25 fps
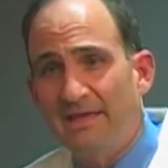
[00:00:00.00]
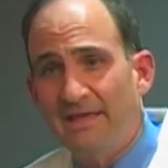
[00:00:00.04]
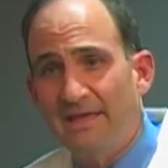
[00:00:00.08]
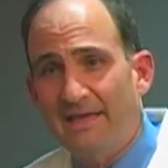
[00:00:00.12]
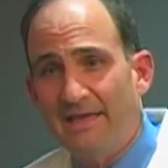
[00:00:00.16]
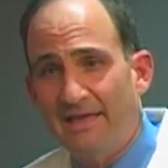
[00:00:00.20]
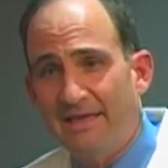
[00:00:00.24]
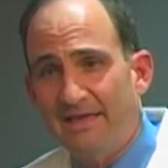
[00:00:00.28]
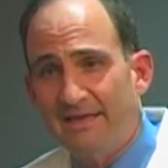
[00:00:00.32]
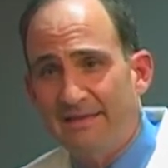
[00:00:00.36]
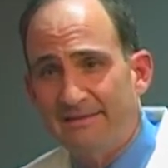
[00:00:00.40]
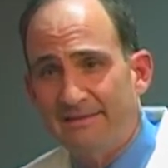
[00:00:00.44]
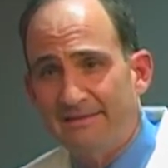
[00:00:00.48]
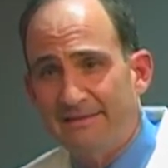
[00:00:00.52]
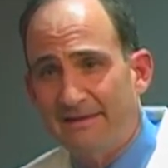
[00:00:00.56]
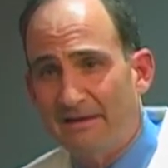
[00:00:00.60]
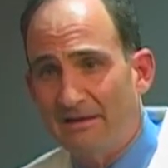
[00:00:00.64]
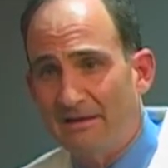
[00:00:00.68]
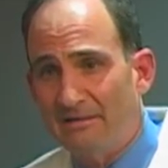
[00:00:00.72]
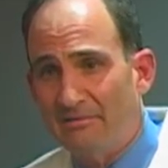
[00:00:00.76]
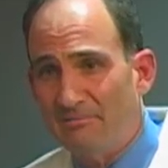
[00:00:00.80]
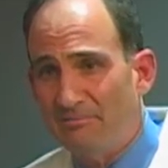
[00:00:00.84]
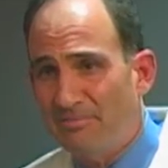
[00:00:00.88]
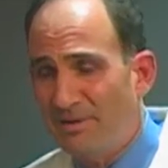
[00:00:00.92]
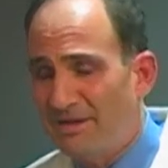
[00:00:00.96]
And
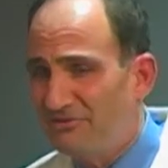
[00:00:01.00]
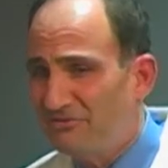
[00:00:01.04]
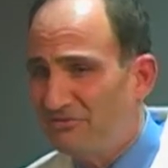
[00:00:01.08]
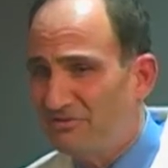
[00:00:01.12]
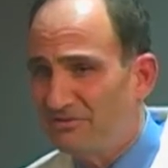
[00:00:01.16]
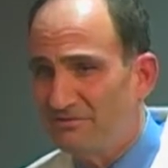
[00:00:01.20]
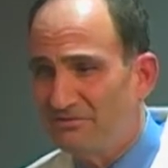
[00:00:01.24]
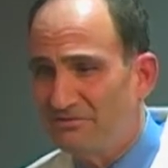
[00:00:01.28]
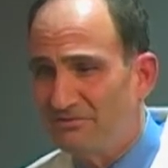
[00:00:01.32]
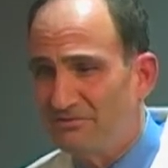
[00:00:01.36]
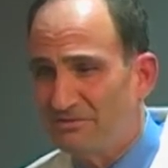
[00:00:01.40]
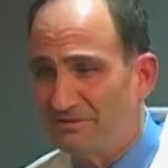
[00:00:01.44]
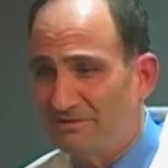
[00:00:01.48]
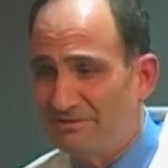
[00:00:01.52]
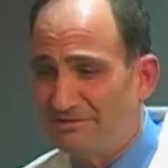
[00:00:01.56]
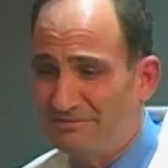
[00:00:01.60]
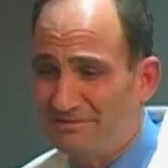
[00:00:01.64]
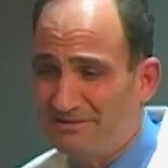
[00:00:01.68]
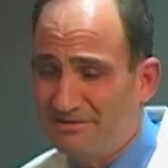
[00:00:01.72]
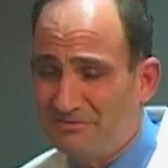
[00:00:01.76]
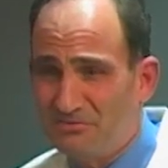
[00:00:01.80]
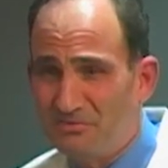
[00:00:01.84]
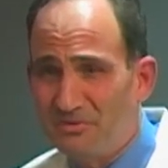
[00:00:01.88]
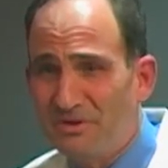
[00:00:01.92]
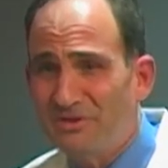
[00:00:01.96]
patients
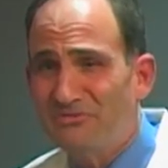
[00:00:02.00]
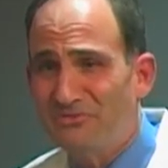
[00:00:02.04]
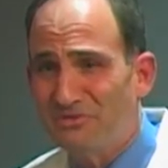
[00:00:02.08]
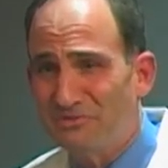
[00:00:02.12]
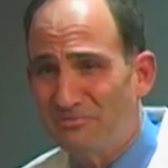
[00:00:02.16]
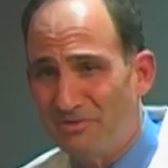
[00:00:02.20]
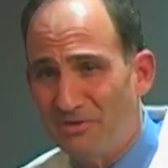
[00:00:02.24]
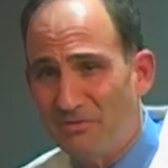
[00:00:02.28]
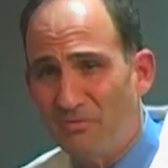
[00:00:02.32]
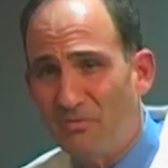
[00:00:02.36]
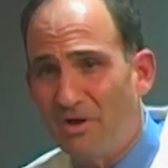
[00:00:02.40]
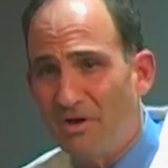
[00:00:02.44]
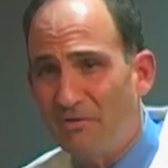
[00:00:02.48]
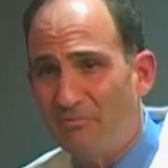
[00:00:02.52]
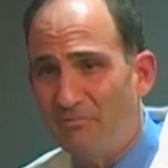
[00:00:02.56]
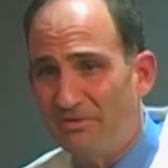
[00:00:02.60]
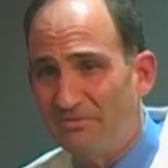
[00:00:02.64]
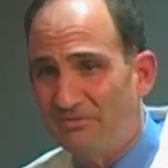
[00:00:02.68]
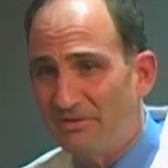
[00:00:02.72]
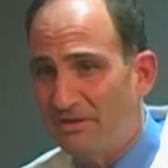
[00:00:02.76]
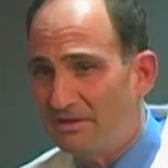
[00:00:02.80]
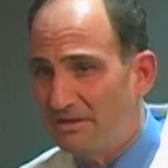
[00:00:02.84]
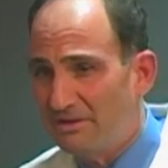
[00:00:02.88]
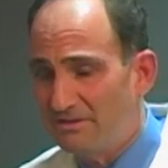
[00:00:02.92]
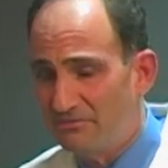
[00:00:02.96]
did reasonably well,
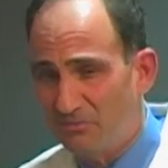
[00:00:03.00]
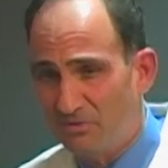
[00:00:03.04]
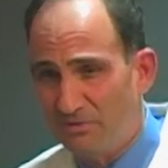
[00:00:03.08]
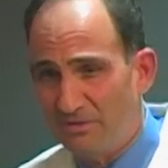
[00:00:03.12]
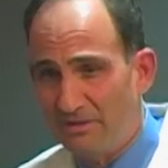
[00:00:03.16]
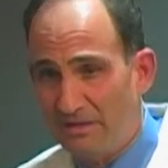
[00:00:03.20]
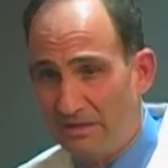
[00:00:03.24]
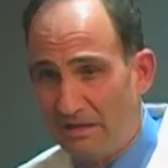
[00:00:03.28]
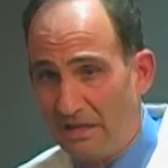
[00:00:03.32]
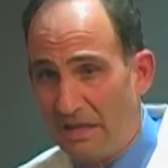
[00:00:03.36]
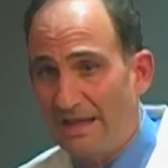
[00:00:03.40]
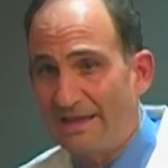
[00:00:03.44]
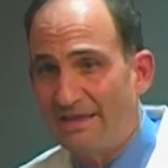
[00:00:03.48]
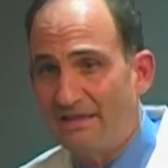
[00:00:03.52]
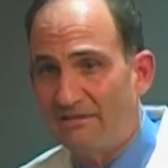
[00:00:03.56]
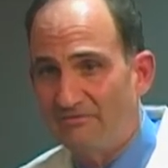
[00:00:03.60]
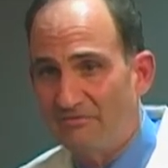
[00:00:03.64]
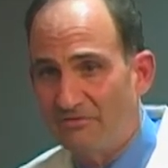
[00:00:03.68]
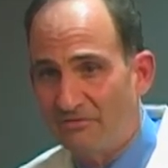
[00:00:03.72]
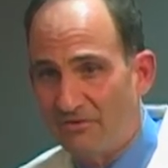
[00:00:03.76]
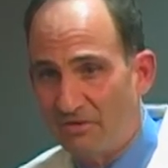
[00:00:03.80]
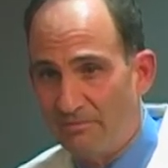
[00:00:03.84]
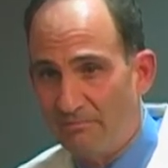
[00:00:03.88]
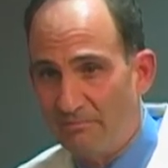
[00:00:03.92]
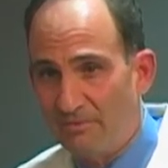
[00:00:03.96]
but they didn't really like it
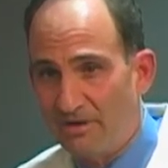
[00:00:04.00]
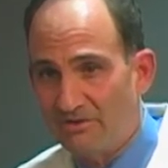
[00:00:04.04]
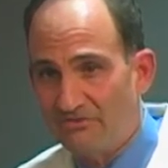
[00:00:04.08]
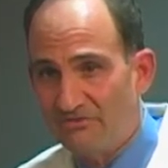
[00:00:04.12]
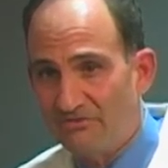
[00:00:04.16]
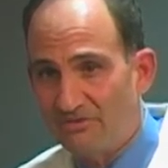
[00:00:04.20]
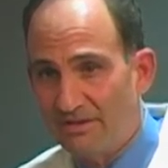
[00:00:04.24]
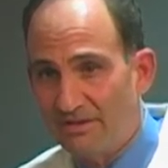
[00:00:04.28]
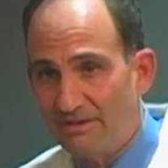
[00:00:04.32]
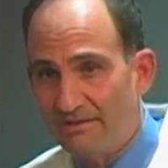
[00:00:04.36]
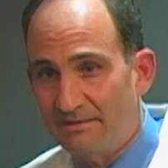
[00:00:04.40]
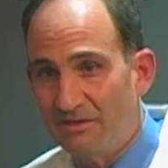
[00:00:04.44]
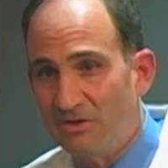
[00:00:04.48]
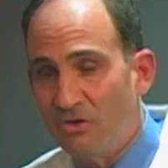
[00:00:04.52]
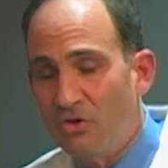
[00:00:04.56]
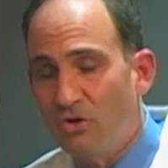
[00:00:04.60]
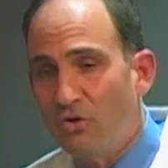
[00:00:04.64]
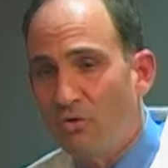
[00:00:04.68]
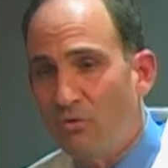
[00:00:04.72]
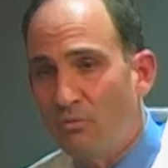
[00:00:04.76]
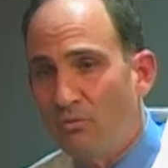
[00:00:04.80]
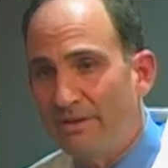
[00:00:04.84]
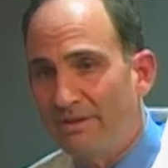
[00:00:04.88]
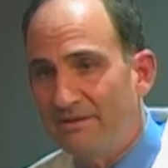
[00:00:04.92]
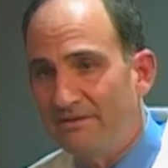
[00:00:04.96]
very much, and
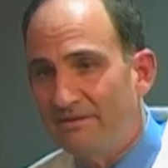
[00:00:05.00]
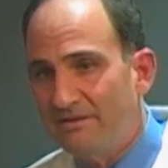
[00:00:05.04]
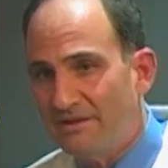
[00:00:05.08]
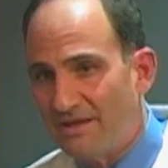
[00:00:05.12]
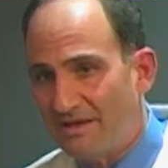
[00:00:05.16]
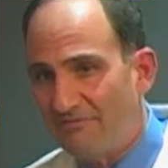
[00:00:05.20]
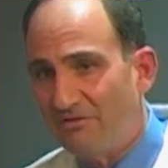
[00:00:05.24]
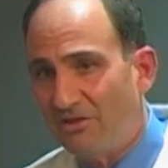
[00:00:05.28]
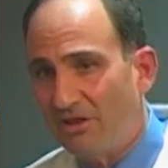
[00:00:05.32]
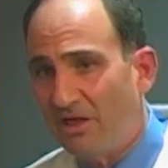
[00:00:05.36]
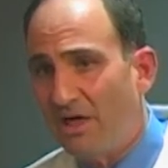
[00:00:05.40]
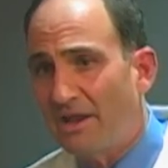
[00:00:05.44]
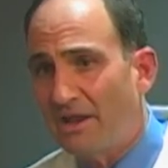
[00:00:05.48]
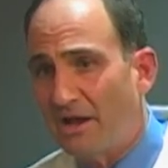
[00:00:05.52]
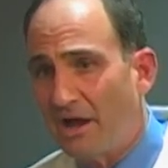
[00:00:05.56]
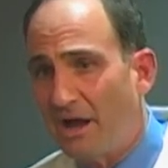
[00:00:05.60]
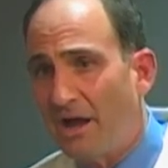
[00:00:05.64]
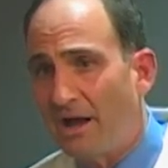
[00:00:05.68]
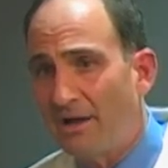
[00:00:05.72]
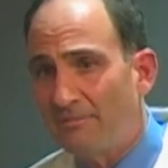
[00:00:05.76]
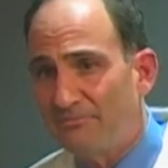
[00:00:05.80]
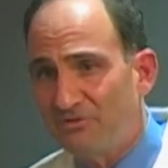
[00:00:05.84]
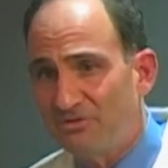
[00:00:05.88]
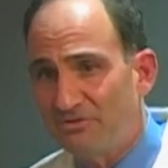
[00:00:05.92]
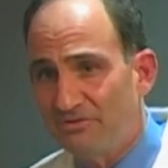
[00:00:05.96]
we didn't have a lot of
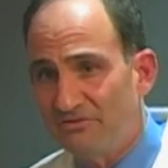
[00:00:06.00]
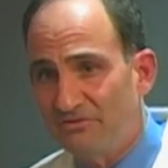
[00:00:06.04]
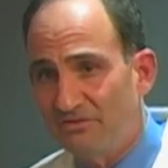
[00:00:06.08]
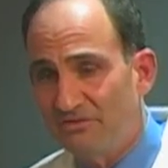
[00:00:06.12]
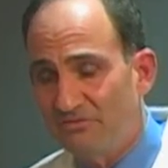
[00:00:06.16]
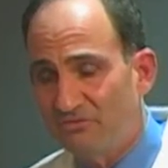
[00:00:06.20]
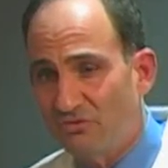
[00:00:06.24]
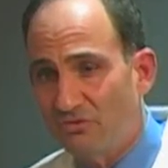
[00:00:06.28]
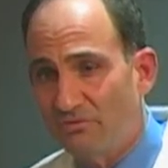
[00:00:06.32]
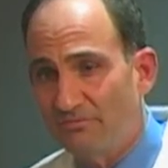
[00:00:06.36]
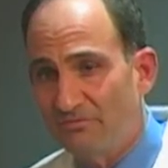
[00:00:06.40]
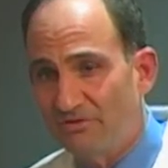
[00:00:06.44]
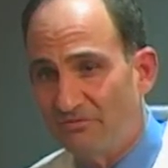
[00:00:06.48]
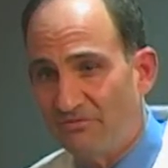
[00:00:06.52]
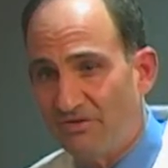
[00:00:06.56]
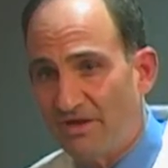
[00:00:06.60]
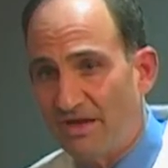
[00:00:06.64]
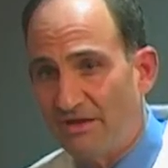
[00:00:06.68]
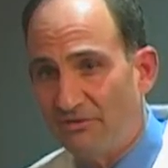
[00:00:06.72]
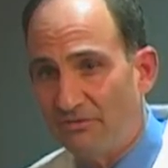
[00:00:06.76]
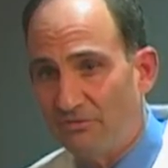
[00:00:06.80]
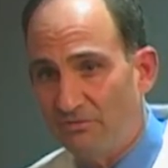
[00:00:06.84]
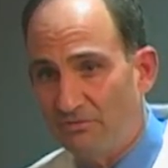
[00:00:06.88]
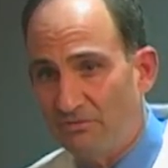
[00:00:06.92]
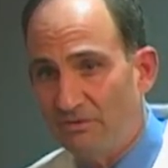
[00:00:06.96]
options in terms of
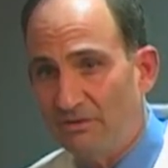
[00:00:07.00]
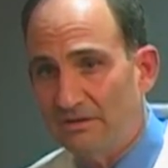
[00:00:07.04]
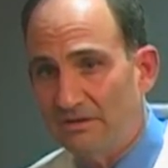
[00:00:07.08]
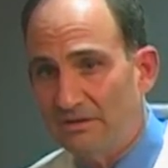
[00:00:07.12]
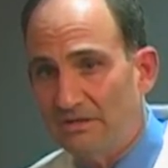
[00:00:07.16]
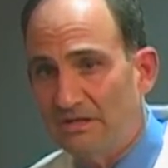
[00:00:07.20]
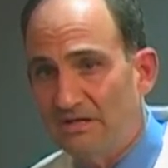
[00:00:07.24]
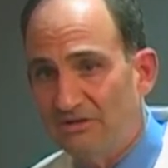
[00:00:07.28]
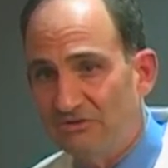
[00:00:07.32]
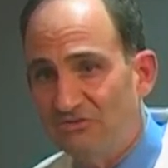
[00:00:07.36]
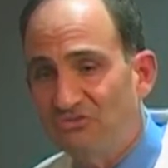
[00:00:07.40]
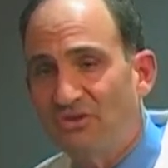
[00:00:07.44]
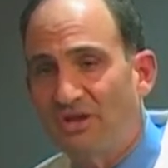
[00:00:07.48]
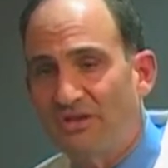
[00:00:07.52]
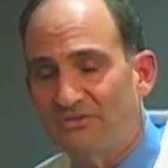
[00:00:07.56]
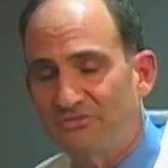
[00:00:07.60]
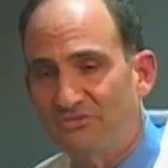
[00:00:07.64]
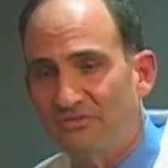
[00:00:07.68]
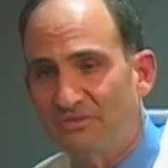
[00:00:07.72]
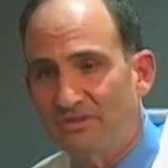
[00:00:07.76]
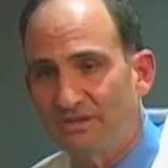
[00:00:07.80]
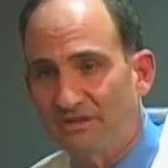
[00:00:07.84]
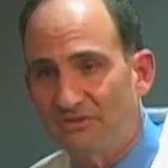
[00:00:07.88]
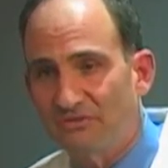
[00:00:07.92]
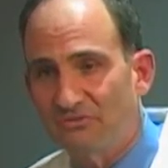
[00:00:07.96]
how to
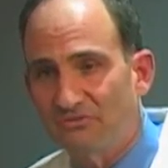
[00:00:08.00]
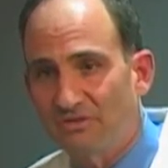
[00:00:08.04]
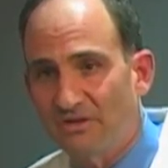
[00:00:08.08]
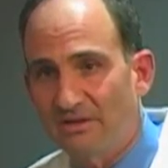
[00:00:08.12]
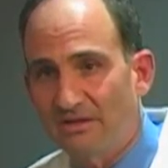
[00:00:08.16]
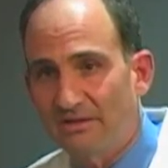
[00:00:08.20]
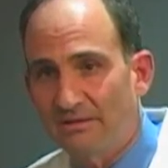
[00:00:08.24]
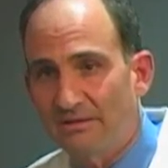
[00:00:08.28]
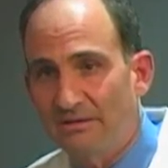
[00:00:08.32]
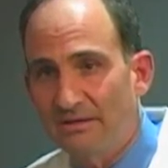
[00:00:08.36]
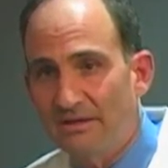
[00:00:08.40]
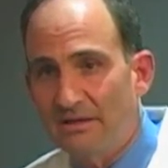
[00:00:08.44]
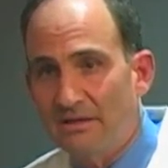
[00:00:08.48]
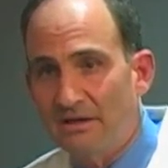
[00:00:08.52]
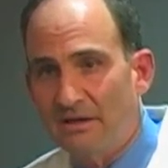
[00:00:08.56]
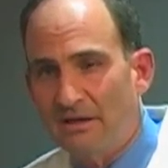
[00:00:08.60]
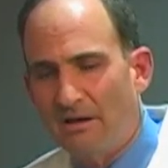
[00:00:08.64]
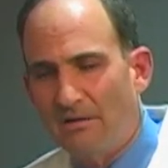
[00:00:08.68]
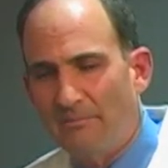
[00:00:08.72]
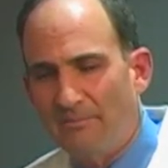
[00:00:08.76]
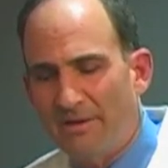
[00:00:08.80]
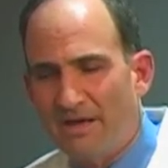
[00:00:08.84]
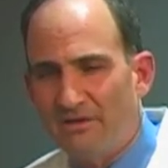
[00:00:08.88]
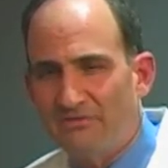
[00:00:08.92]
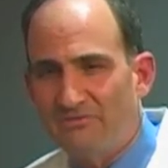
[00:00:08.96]
adjust things. And
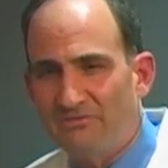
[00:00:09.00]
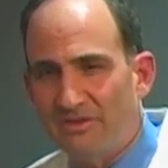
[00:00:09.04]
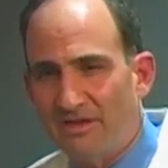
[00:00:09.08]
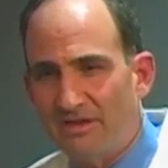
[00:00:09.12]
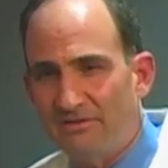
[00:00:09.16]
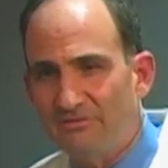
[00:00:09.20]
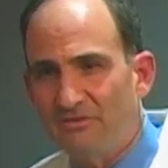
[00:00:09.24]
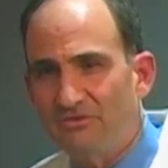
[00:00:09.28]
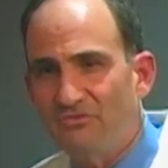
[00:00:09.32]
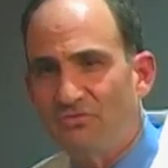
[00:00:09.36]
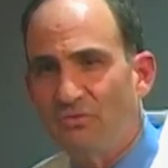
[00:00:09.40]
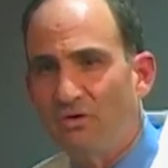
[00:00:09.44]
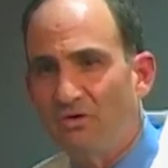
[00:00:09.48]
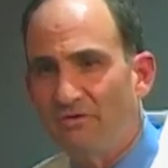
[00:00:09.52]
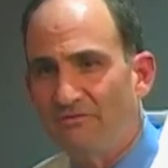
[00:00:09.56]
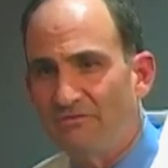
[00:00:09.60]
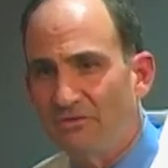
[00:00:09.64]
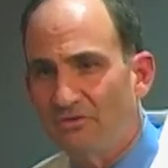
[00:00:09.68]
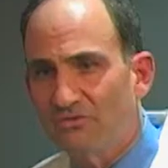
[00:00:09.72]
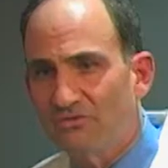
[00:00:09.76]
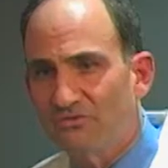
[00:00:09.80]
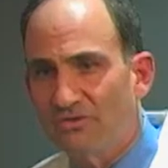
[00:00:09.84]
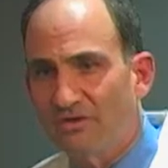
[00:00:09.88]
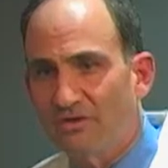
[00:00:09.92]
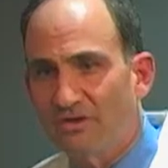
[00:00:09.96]
about 10 to 12
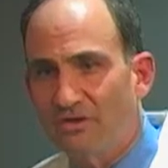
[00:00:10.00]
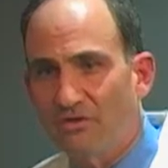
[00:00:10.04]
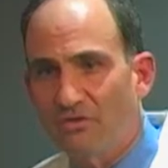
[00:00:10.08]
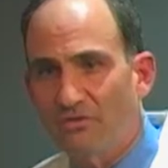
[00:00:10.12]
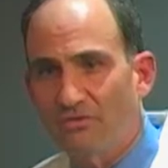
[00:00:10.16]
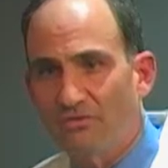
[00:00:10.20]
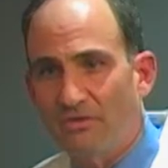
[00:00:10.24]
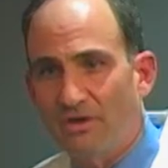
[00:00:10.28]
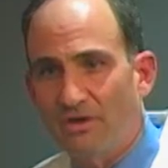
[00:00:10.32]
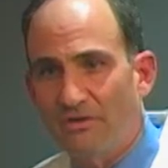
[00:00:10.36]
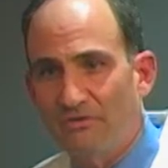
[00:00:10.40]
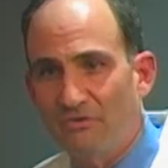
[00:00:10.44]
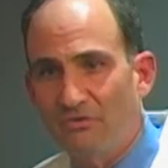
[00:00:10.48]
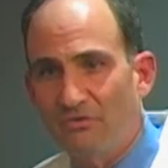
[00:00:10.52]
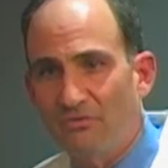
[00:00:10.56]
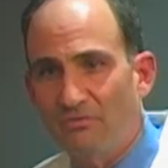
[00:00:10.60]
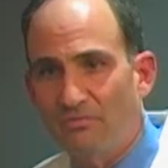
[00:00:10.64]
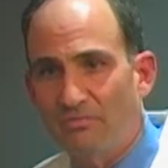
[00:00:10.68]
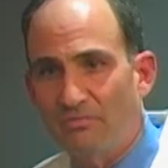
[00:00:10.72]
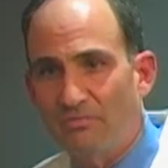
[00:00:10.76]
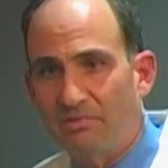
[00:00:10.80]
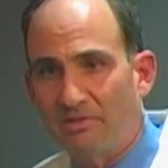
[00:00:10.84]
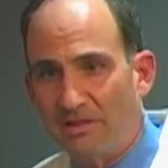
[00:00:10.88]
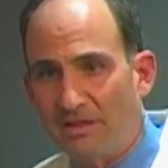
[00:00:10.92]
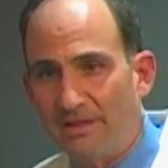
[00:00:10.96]
years ago,
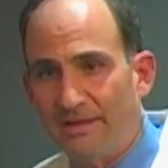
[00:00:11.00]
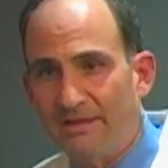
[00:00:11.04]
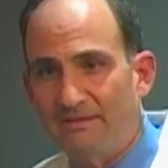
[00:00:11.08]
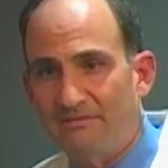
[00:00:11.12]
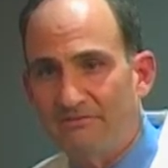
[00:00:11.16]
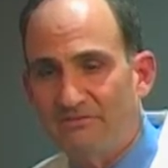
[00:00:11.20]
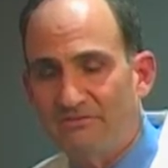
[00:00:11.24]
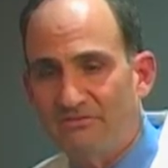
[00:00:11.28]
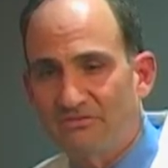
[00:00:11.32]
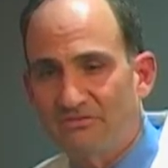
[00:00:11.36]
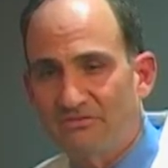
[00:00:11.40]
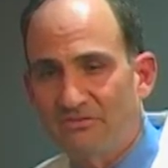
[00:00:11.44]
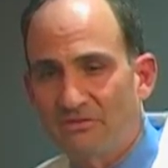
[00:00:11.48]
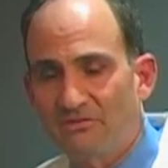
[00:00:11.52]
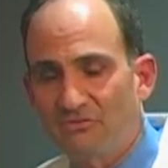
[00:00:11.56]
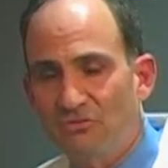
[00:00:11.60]
new plates